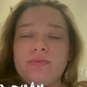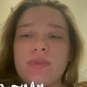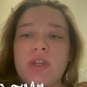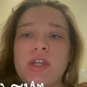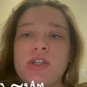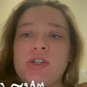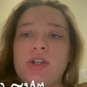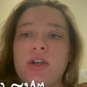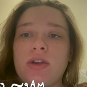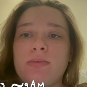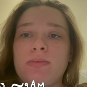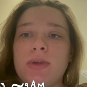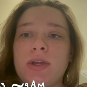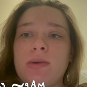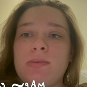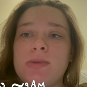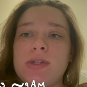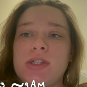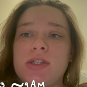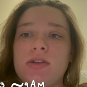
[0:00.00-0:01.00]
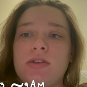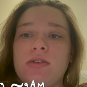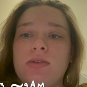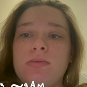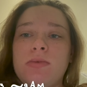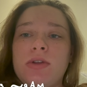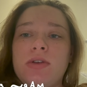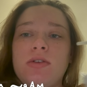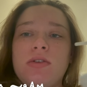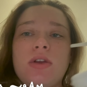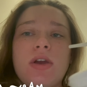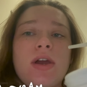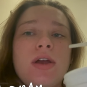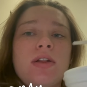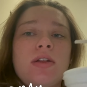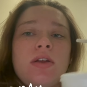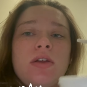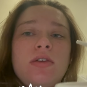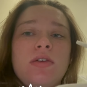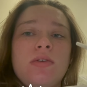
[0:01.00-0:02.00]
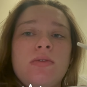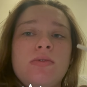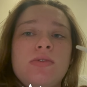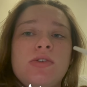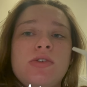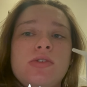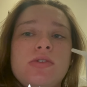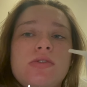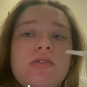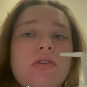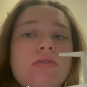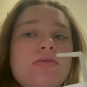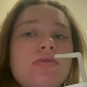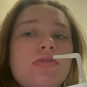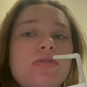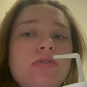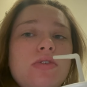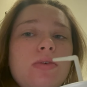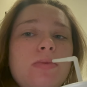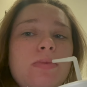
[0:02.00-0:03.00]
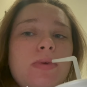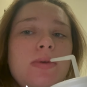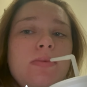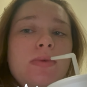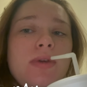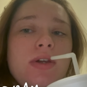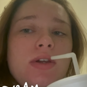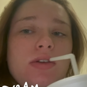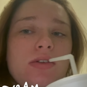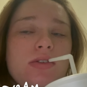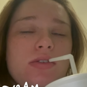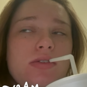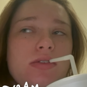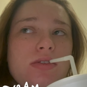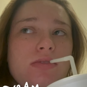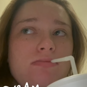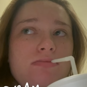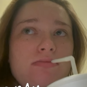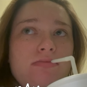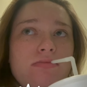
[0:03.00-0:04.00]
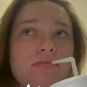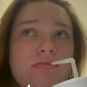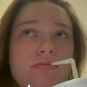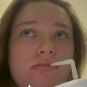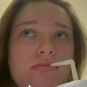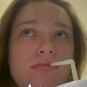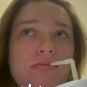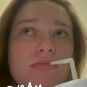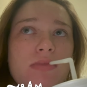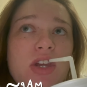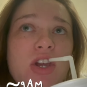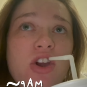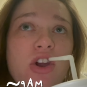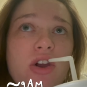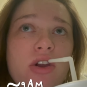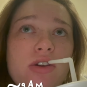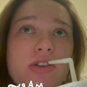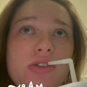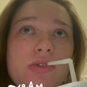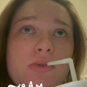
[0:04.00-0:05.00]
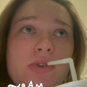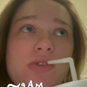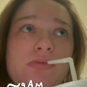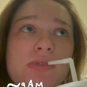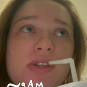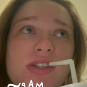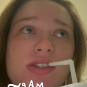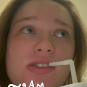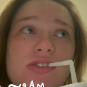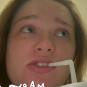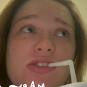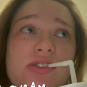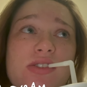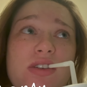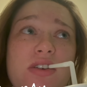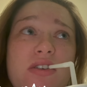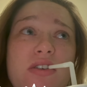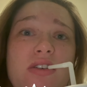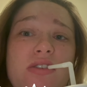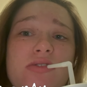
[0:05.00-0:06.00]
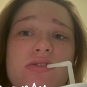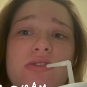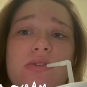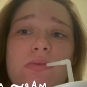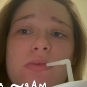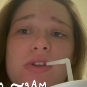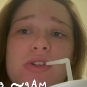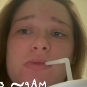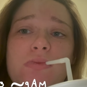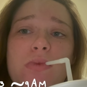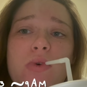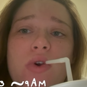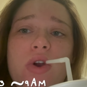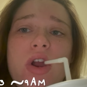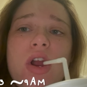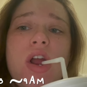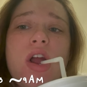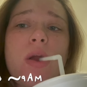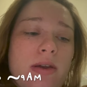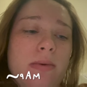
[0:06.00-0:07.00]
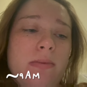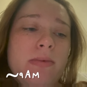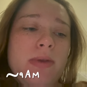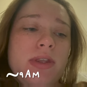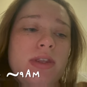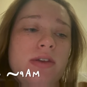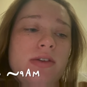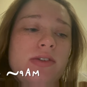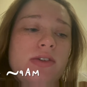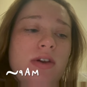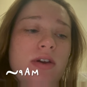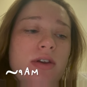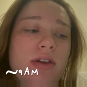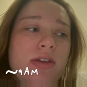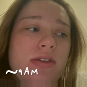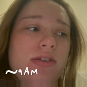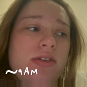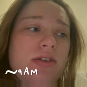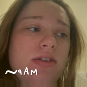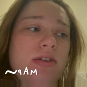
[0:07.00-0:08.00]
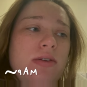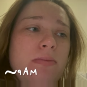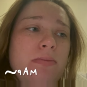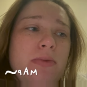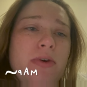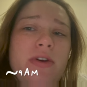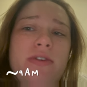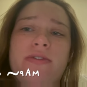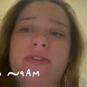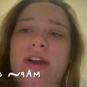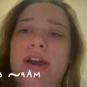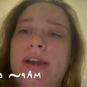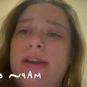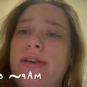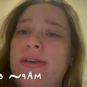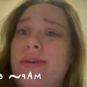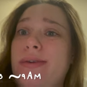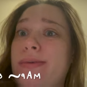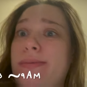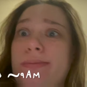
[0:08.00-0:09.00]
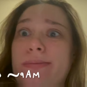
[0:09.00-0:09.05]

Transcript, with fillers: They checked me, I'm a centimeter dilated, which is so stupid because it hurts, which means it's just gonna hurt so much more. But they're talking to the provider.